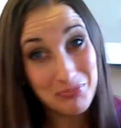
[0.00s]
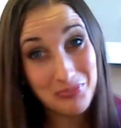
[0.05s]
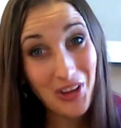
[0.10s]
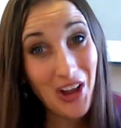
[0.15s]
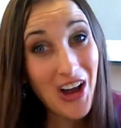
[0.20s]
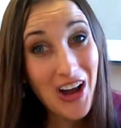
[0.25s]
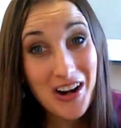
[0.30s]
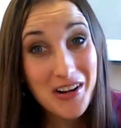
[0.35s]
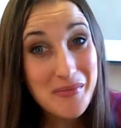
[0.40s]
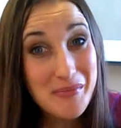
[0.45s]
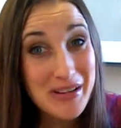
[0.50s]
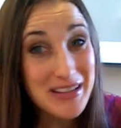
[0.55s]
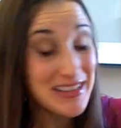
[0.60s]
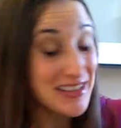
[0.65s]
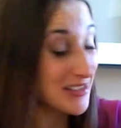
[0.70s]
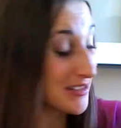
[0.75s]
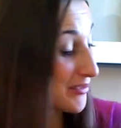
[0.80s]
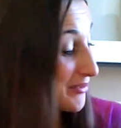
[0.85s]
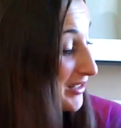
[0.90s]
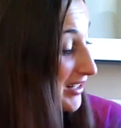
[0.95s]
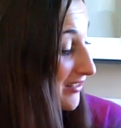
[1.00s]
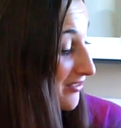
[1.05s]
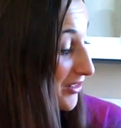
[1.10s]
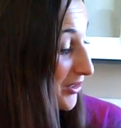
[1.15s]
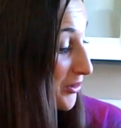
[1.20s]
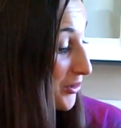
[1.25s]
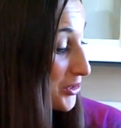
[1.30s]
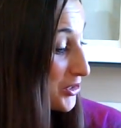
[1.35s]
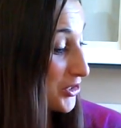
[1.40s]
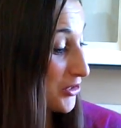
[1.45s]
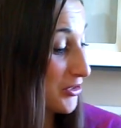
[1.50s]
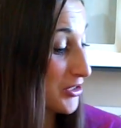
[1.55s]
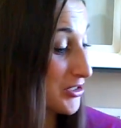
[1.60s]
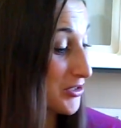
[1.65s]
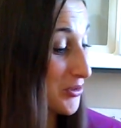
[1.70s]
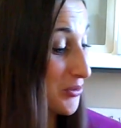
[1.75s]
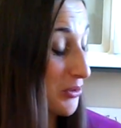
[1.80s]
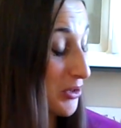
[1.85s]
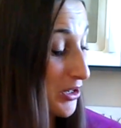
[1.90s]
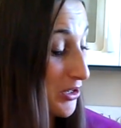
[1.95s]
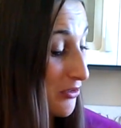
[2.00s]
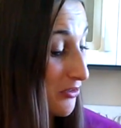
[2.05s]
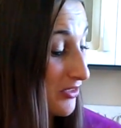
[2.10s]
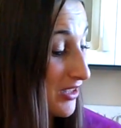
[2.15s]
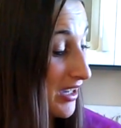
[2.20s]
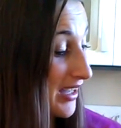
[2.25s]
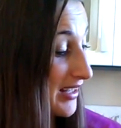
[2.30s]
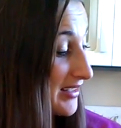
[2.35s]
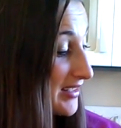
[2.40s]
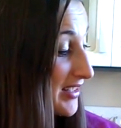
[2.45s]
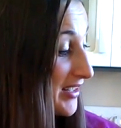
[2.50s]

Harmon's or whatever grocery store you've got